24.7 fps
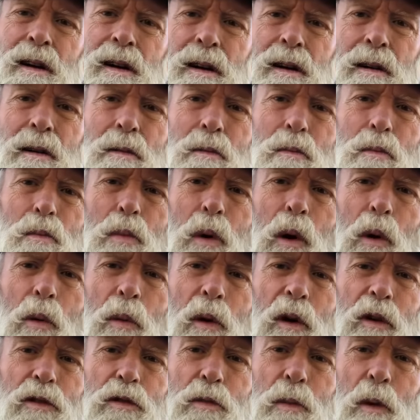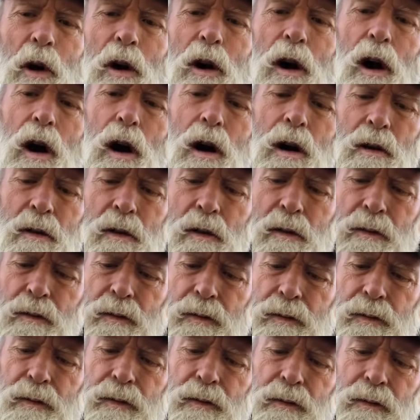bars,
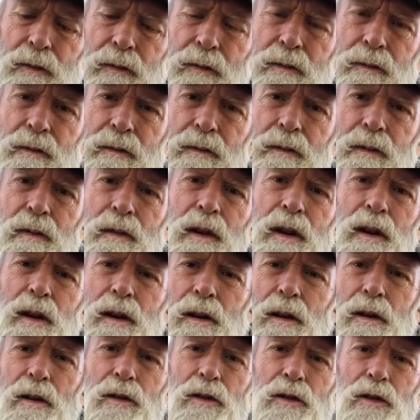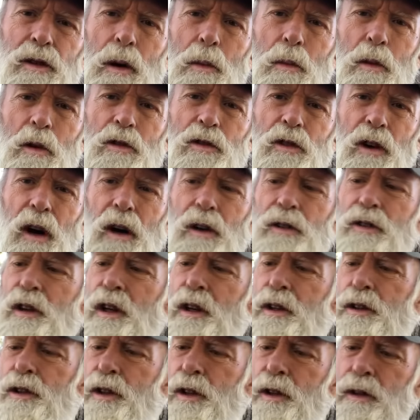protein bars like Cliff
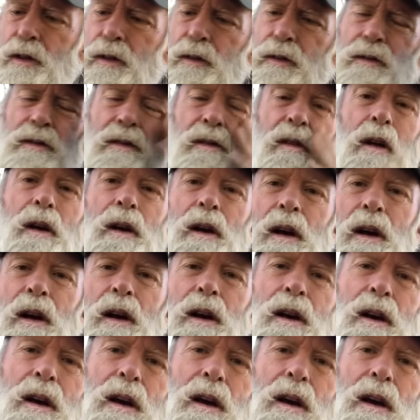Bars and stuff like that,